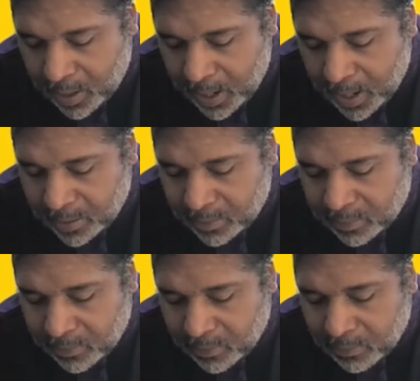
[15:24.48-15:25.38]
and
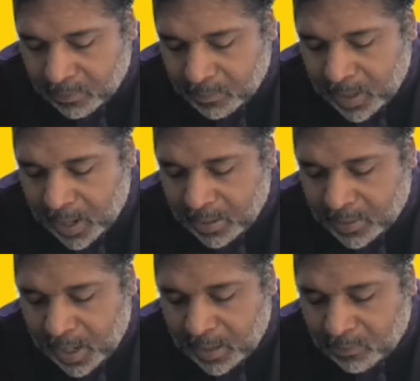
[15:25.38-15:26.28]
to
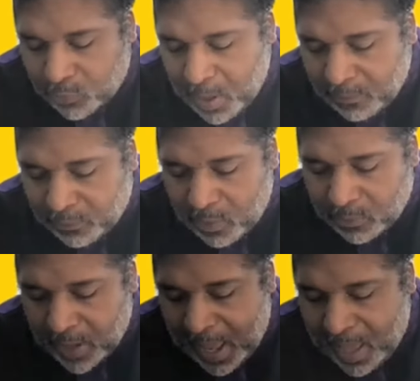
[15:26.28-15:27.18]
take 12
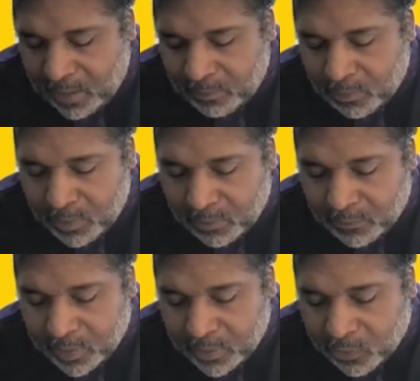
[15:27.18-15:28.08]
stones out of the
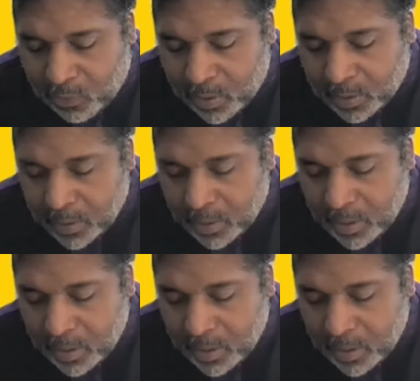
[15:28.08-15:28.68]
river Jordan,